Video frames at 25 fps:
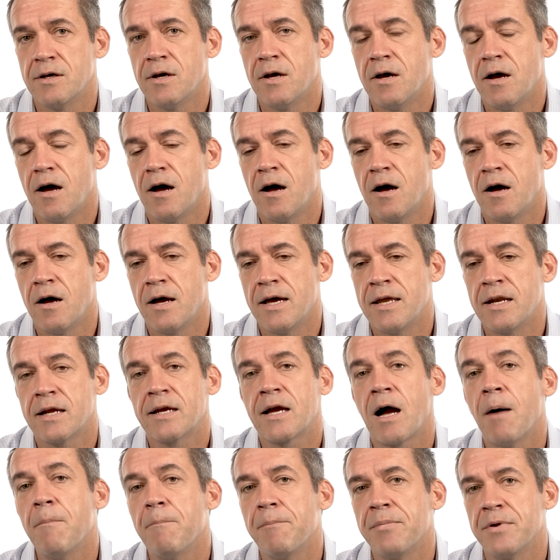in a
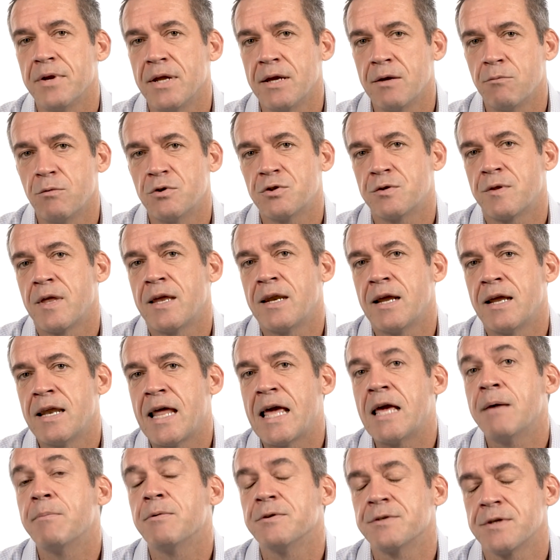company which then
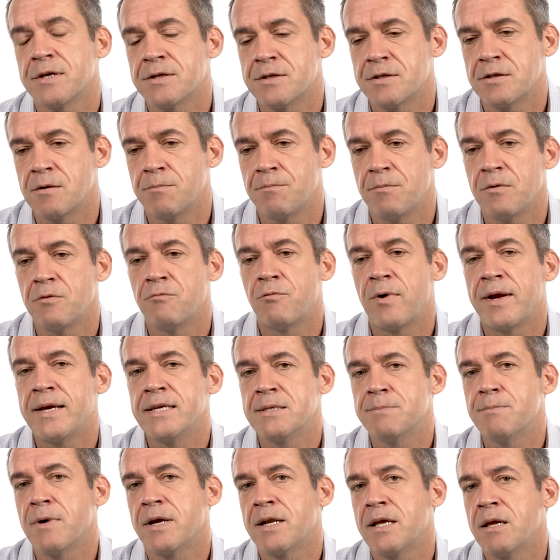enables us to
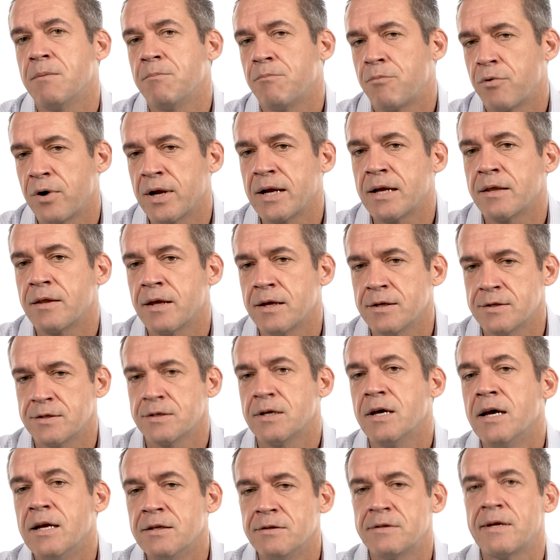raise money and bring this
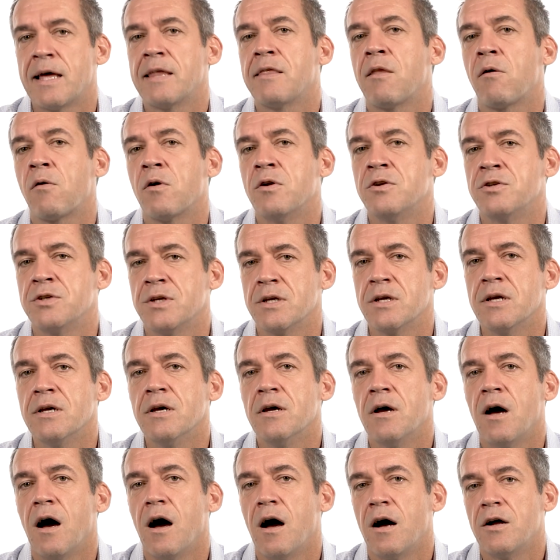technology
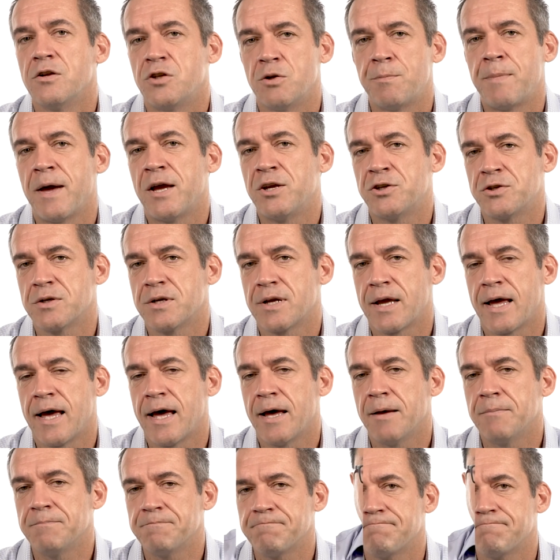to patient care.